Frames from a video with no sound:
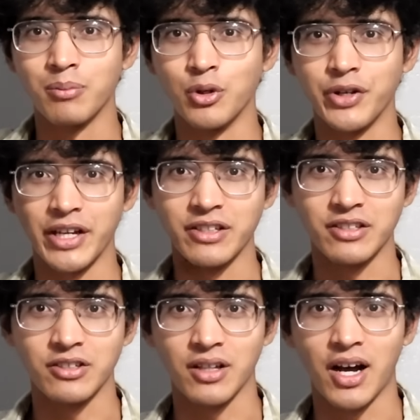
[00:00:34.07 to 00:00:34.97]
moving
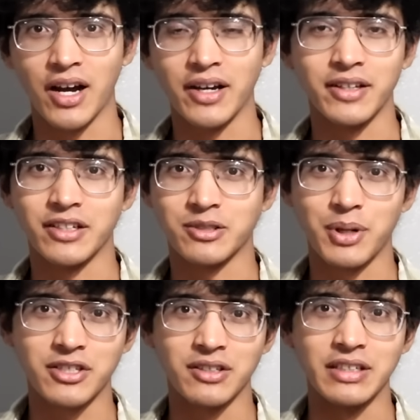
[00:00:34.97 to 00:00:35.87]
into July, and then
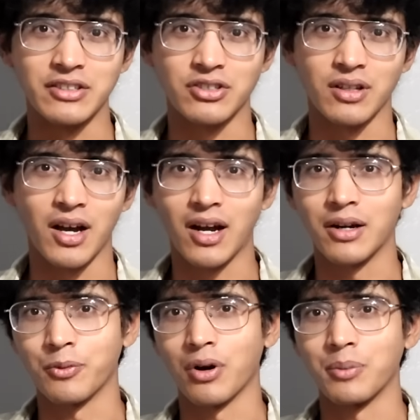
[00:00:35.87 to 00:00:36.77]
especially in
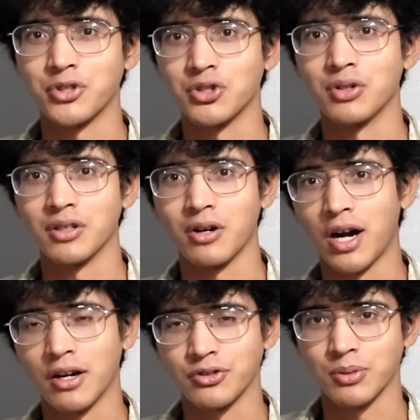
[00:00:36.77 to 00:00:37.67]
July where I'm shooting the
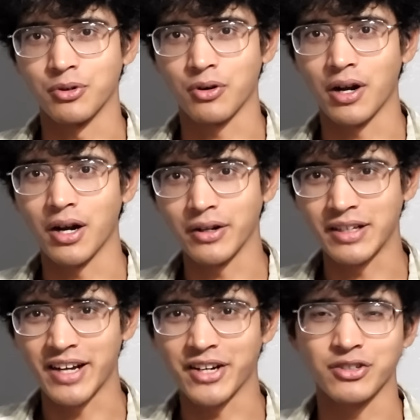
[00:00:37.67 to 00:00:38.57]
Ohio Triple Crown and
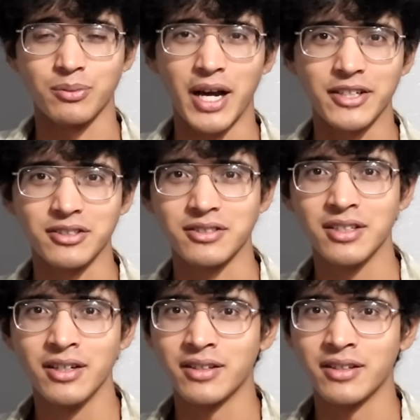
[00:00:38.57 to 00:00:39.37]
the national matches.